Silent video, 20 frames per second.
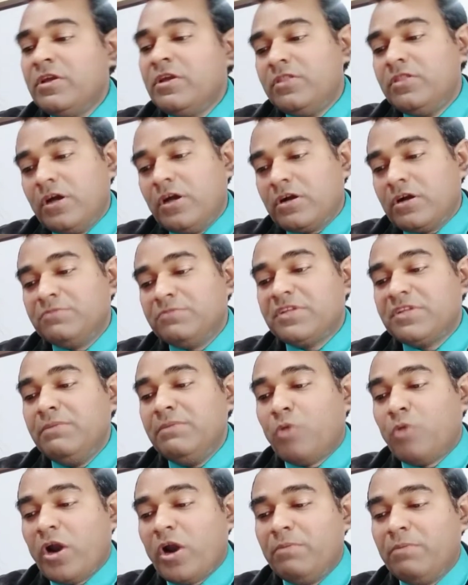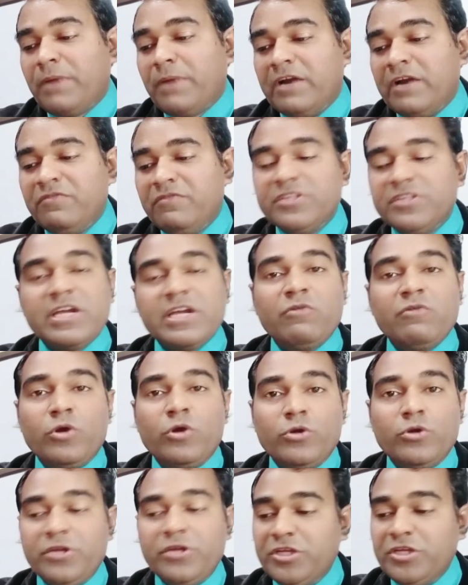Now comes the important part which I
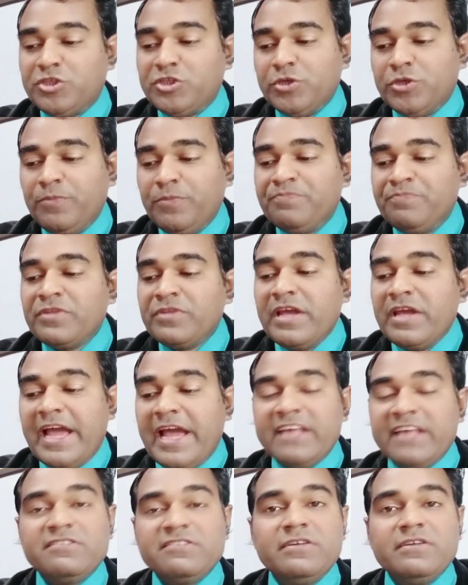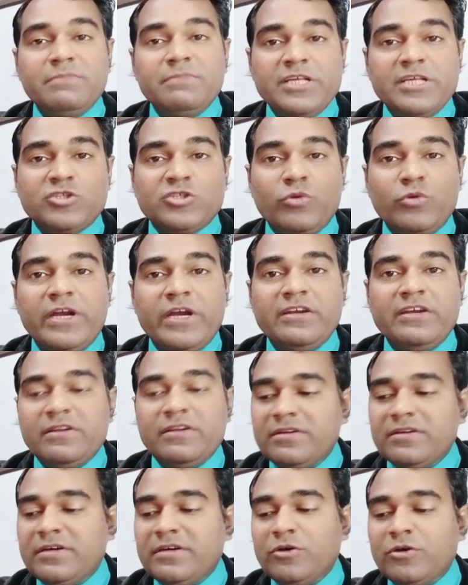want to teach you. As my student
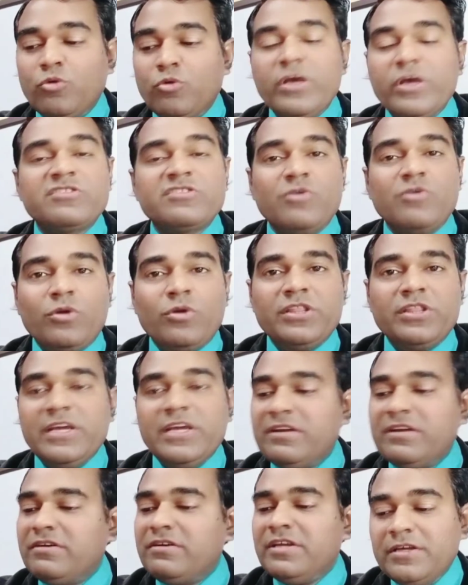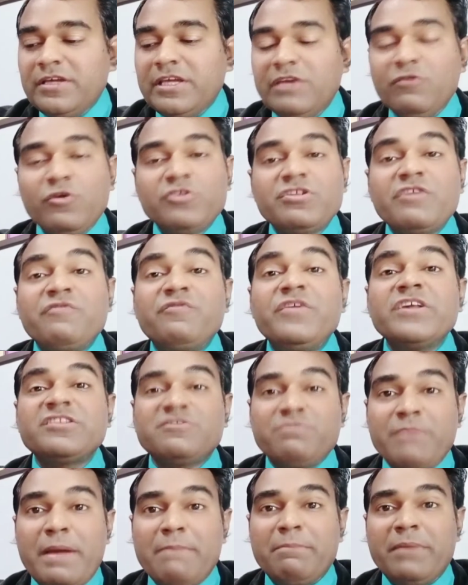who has gone there, he was the
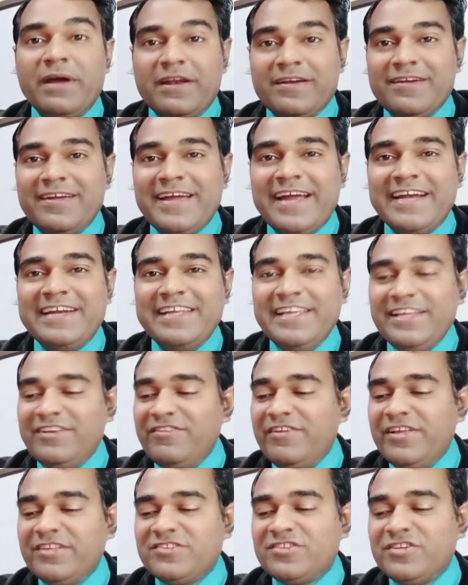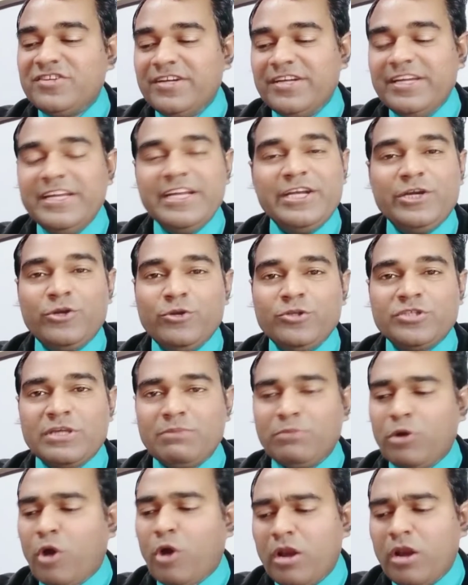first member and he reached in interview
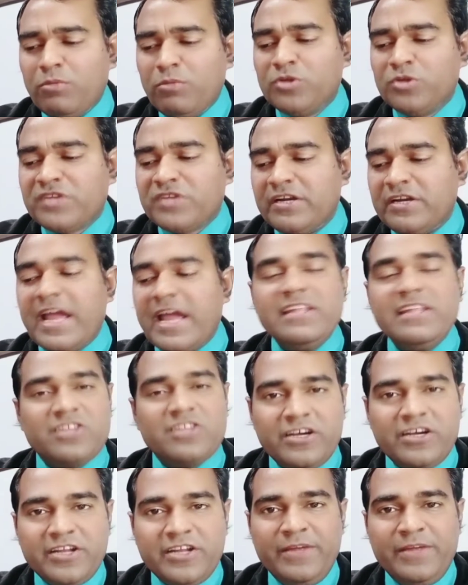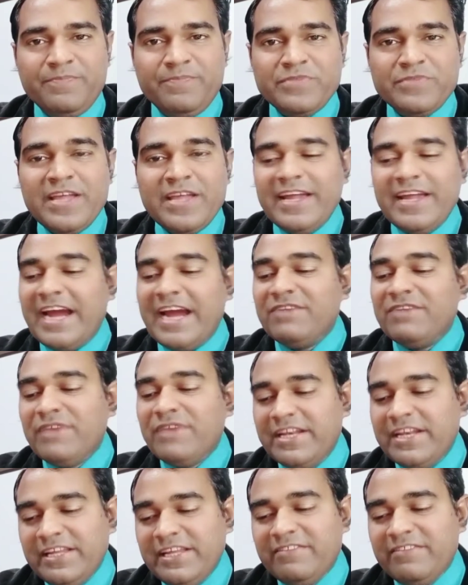chamber almost at 9:30, and
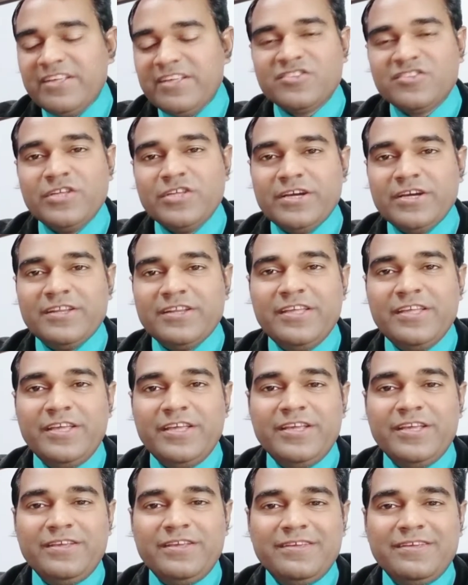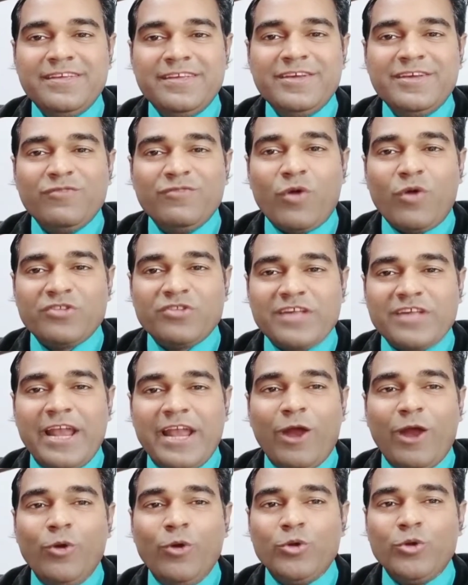when he reached there, he was
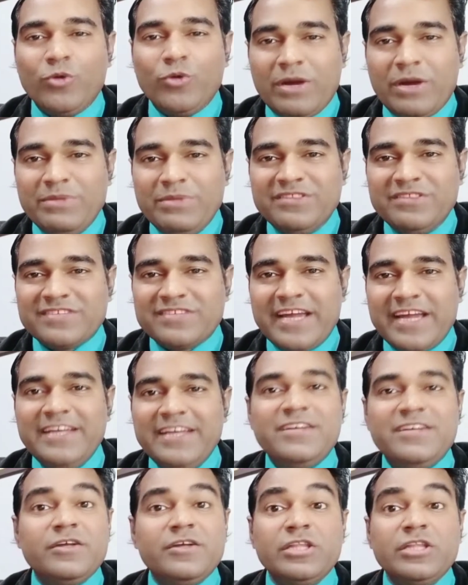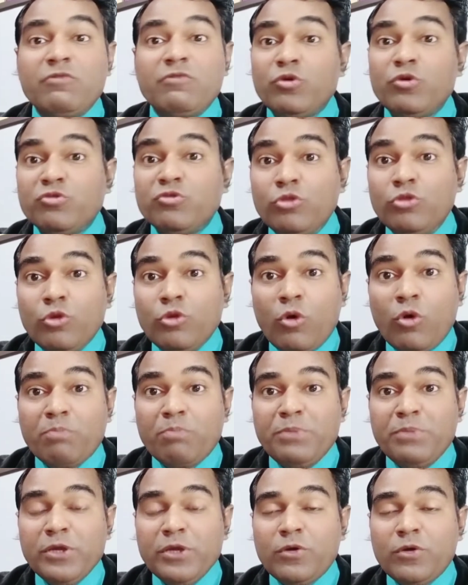allowed to come inside. There was no
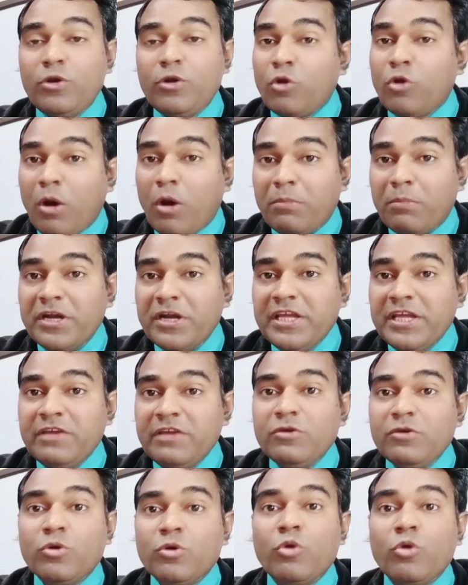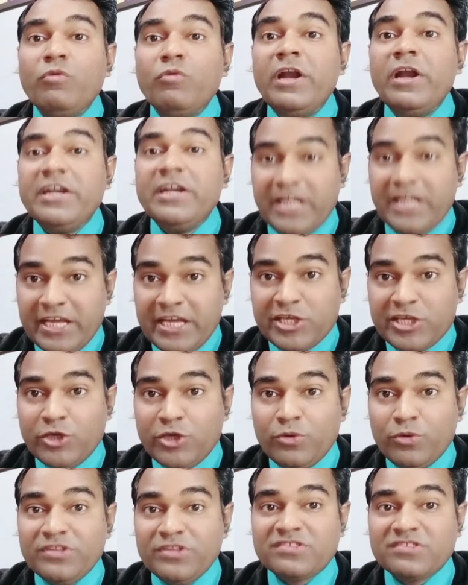peon, nobody who will take
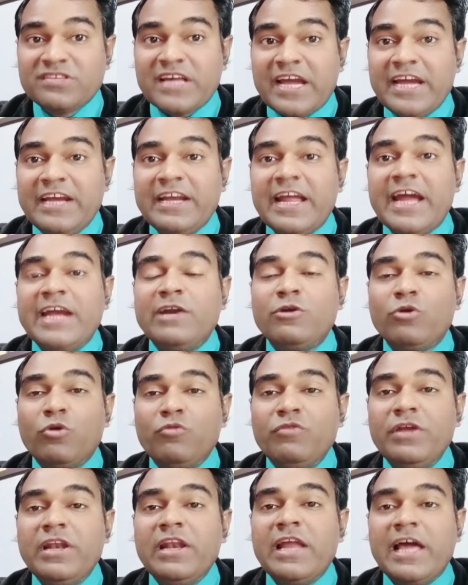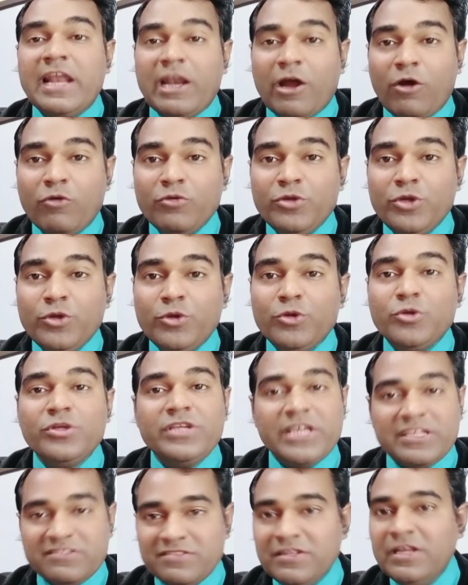you inside and who will allow you,
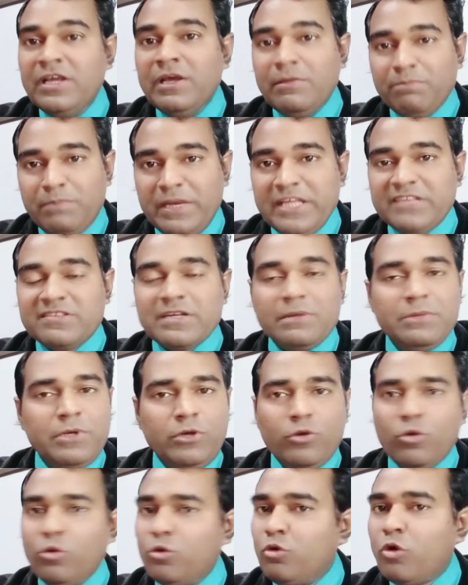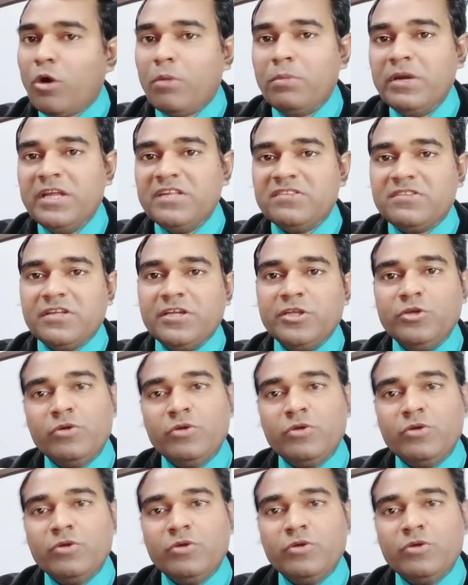yes, please come in. No, nobody is there.